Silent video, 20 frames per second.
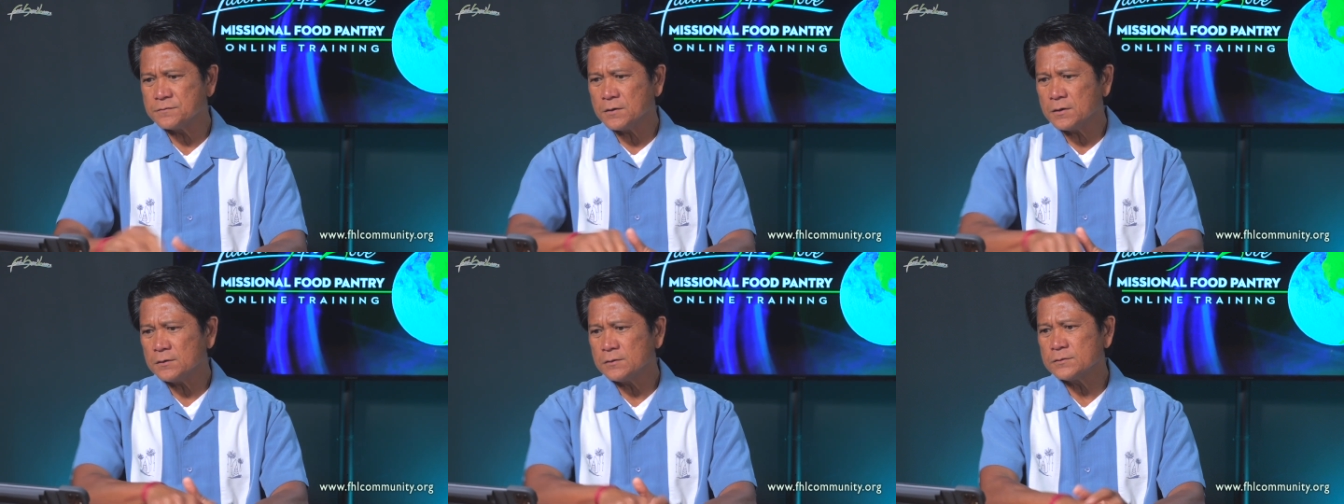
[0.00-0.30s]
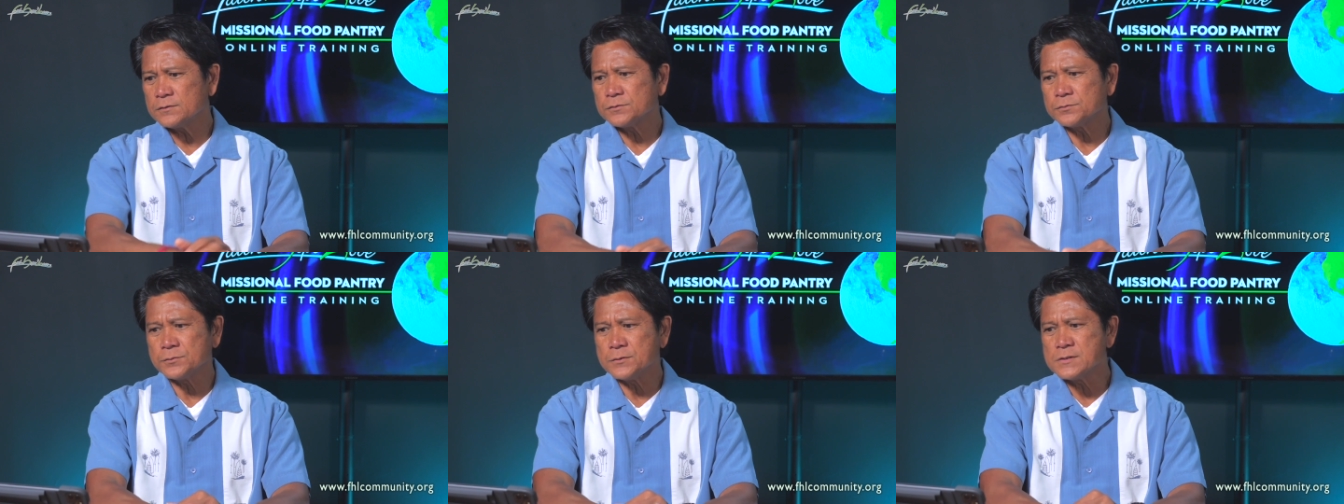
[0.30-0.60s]

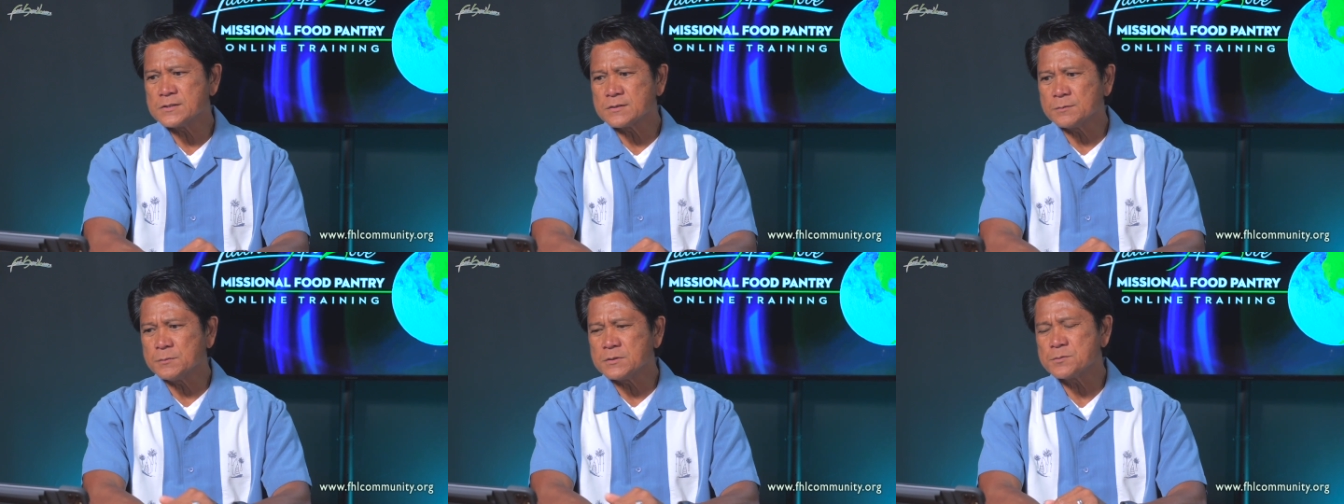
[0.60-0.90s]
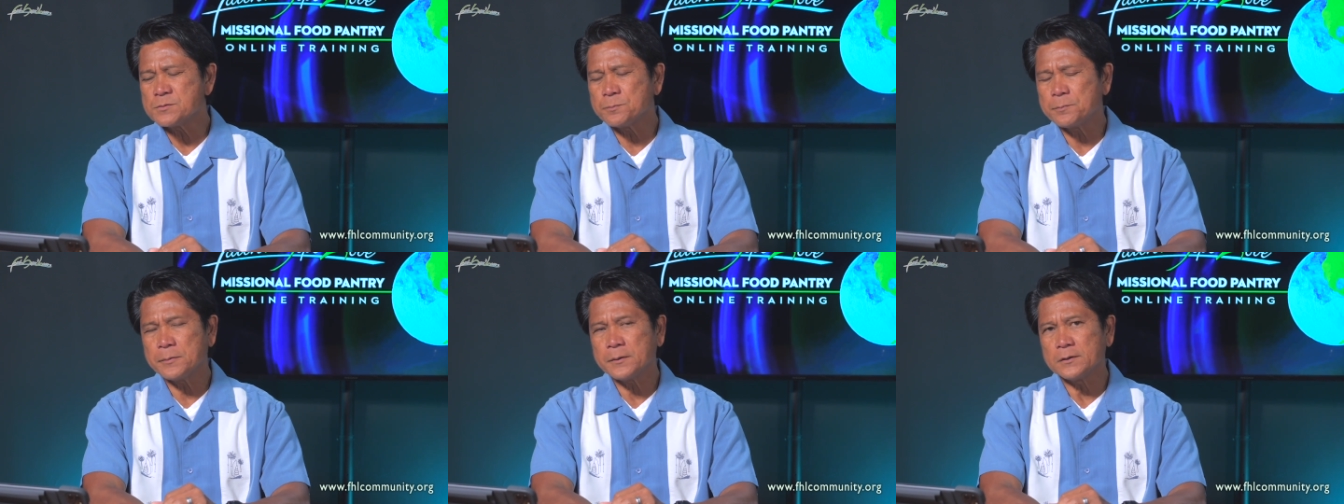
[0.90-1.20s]
volunteerism
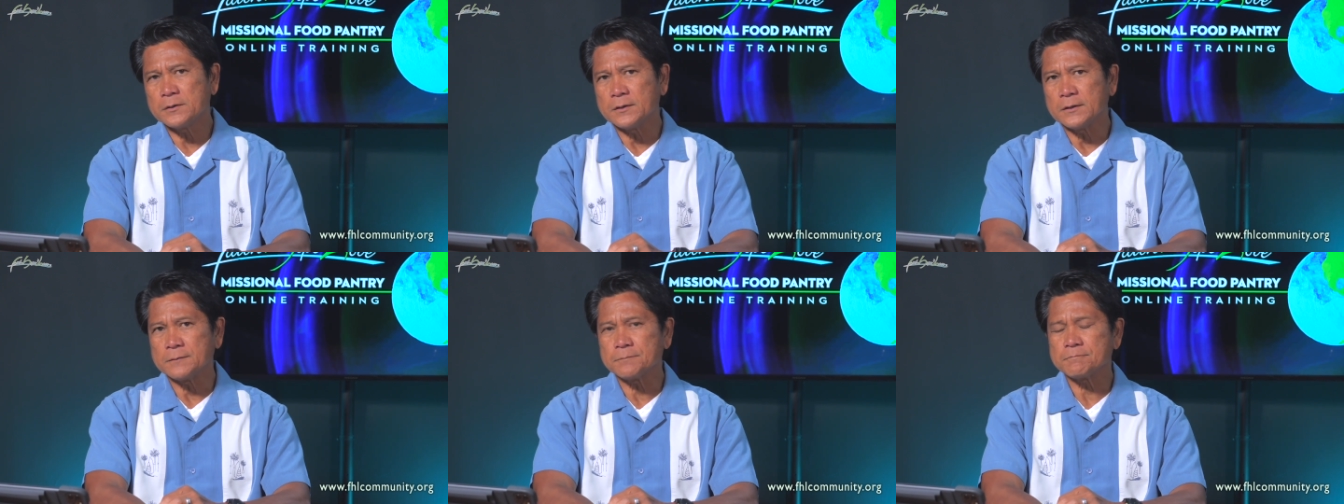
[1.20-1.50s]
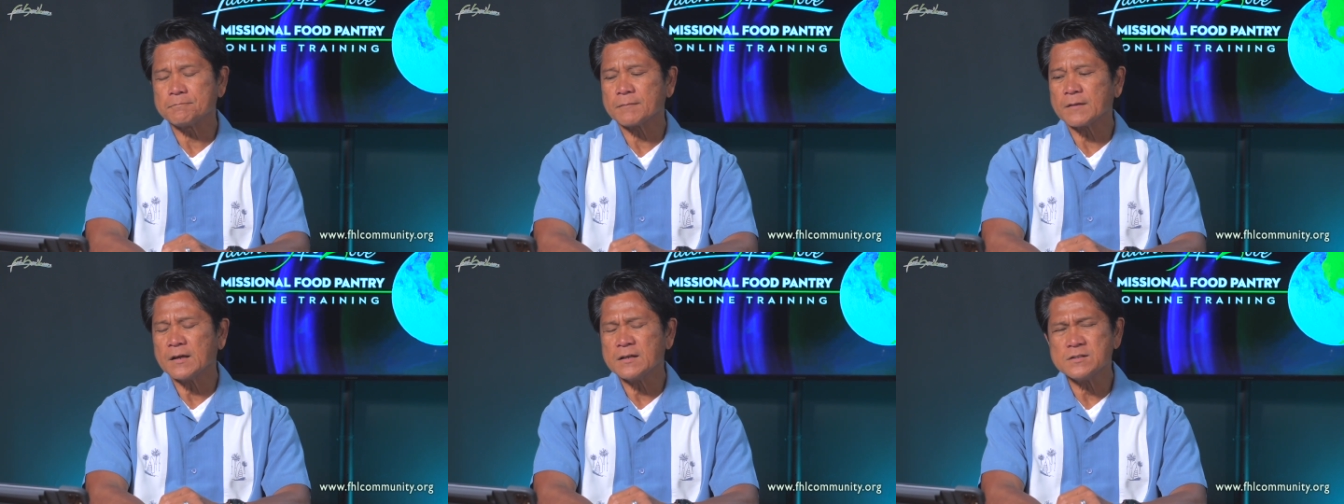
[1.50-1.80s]

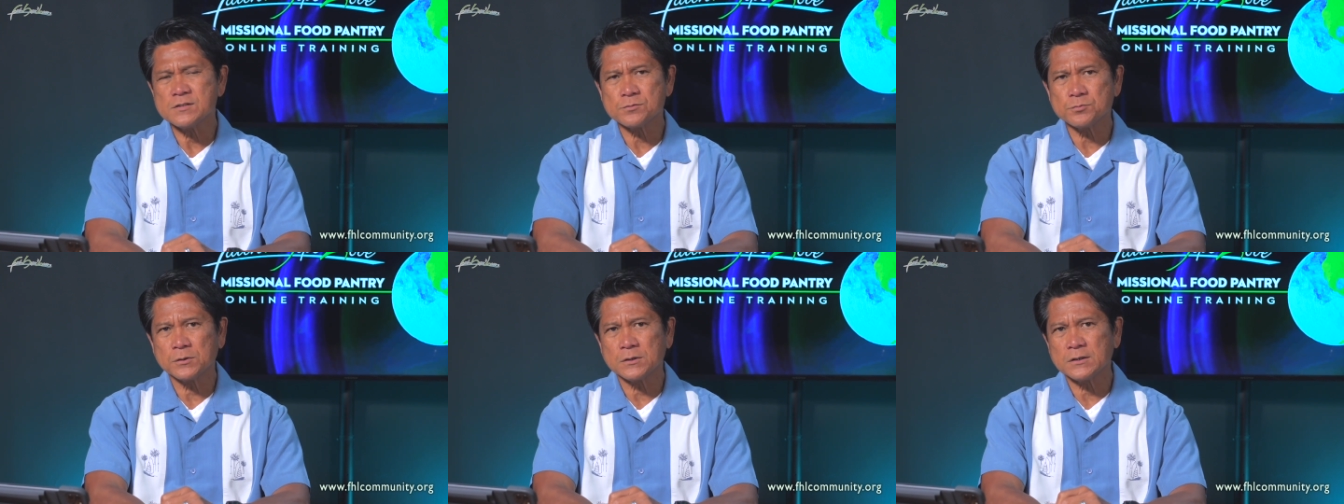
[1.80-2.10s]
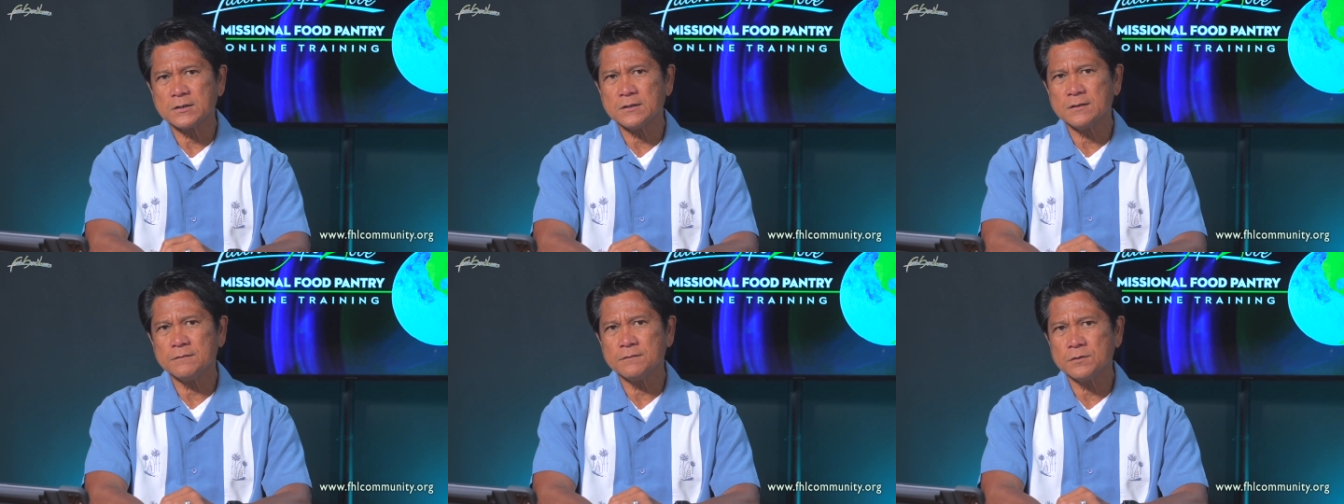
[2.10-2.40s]
spirit, I just want
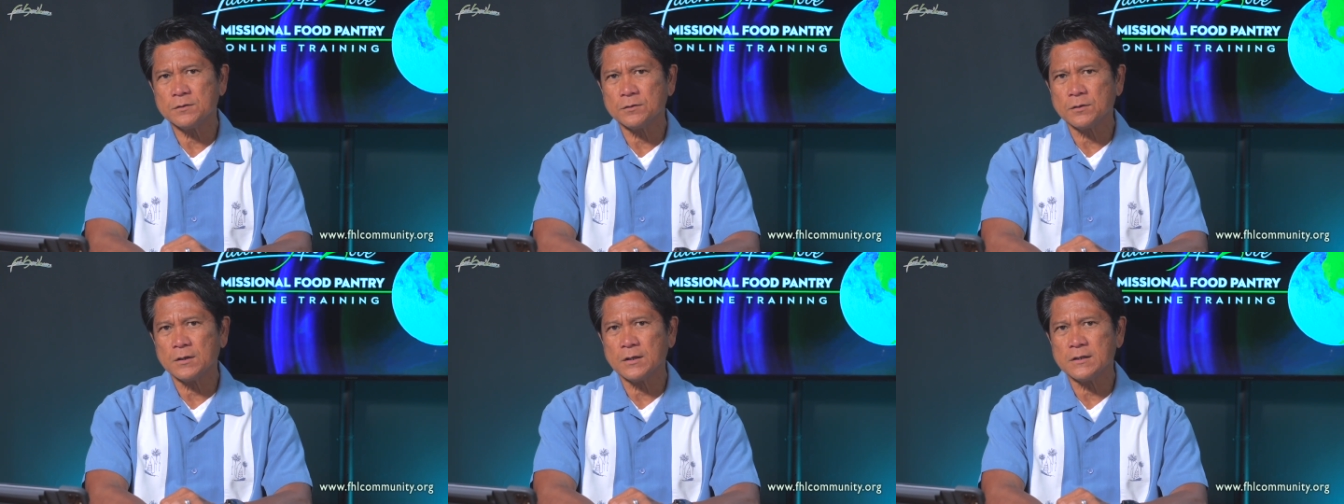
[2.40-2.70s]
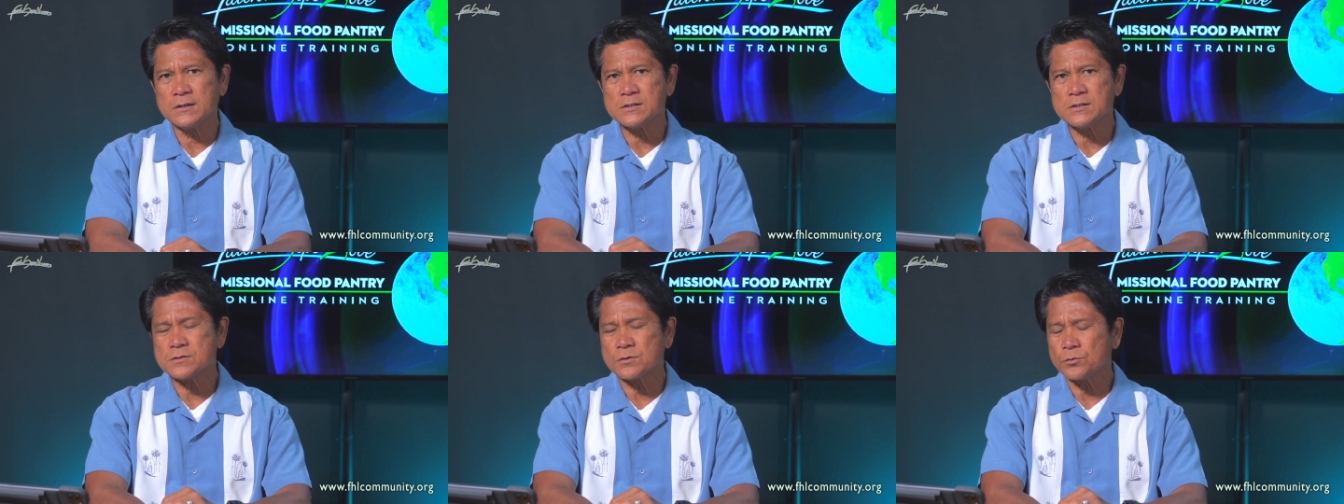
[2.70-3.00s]
to give you
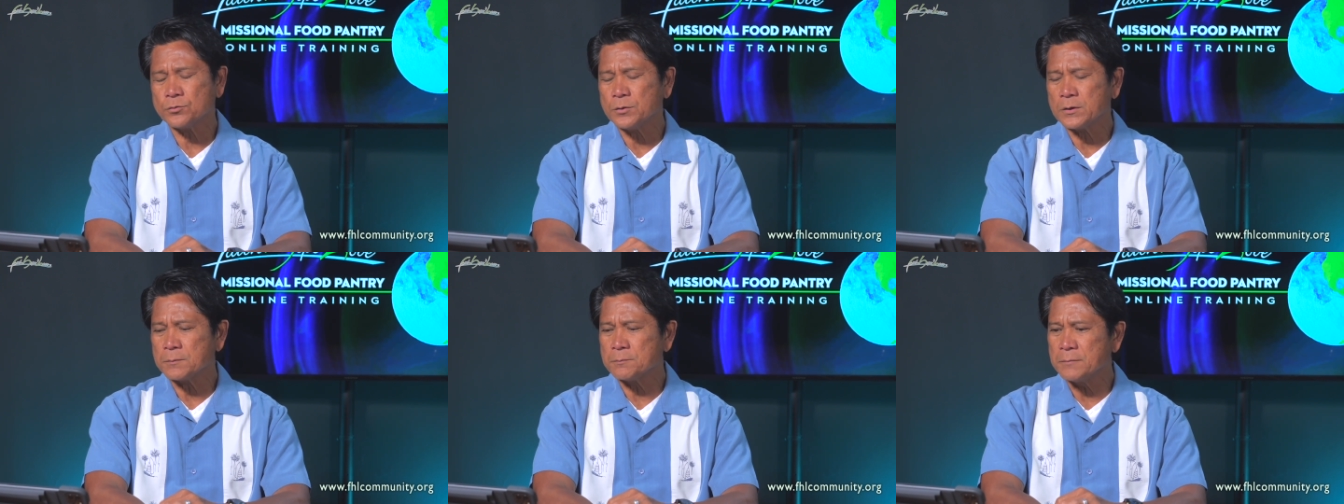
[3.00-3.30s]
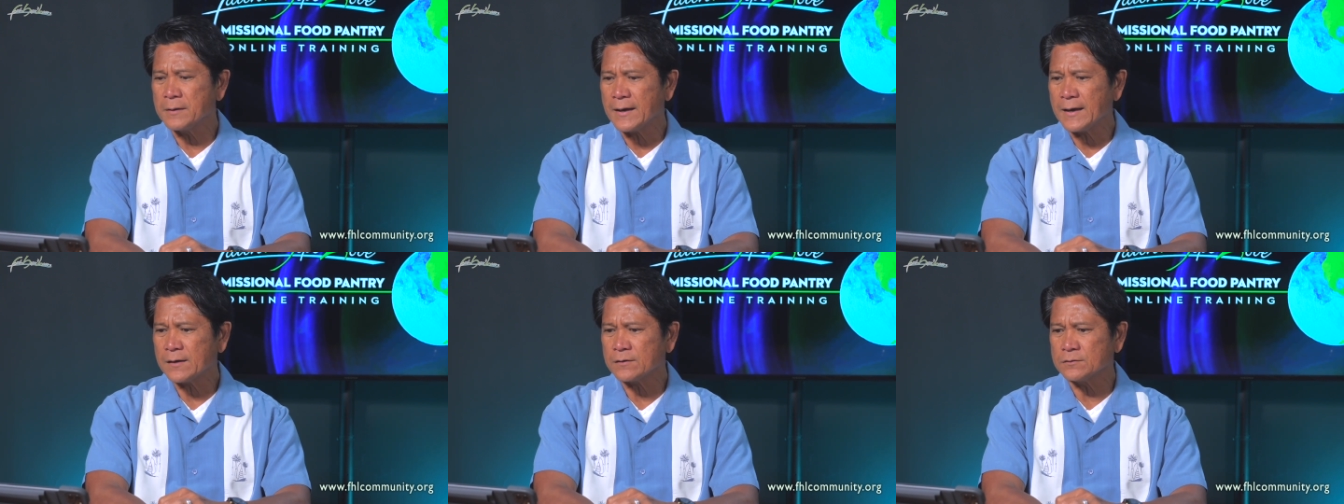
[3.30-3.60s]
just a
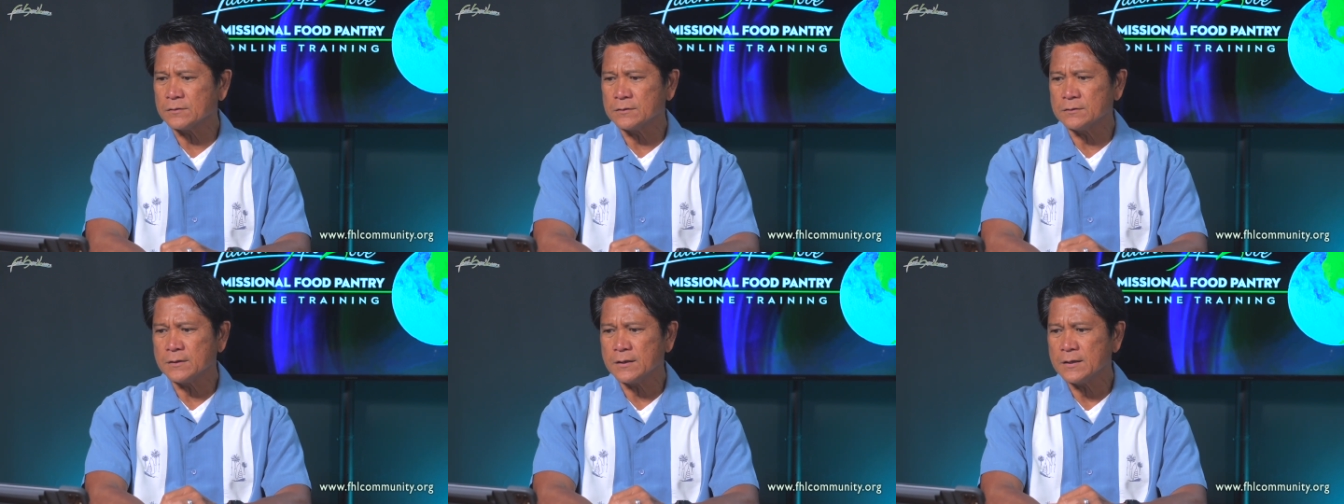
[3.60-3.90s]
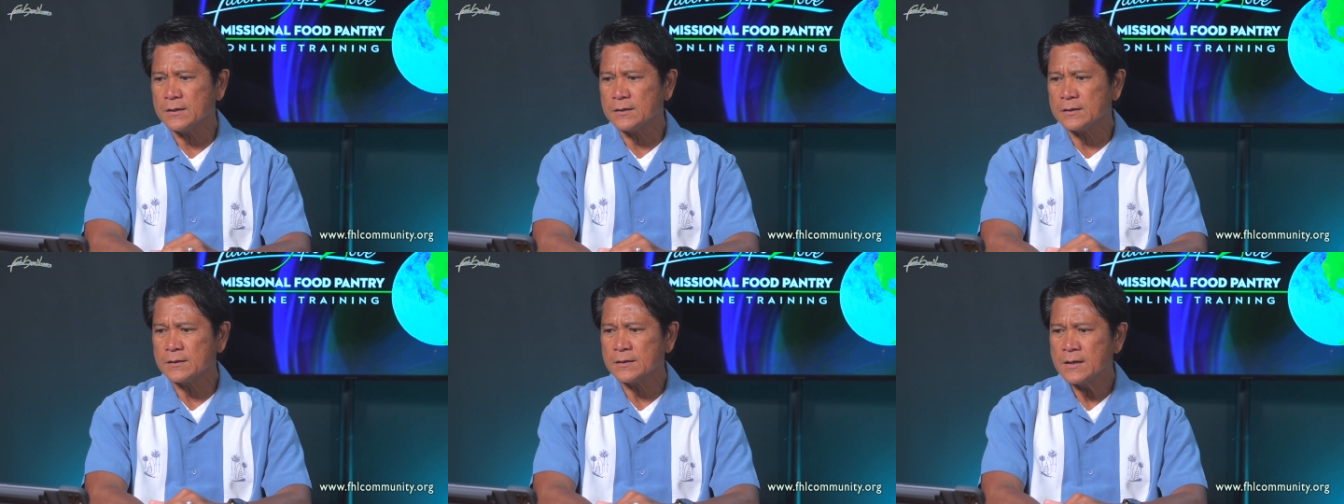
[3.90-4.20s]
quick background
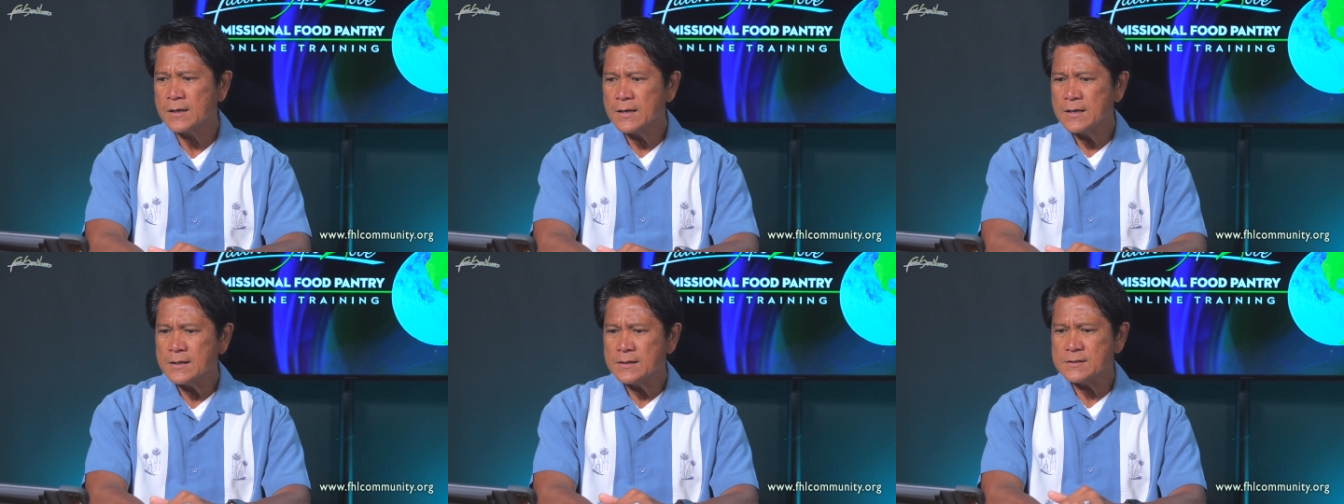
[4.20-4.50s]
here,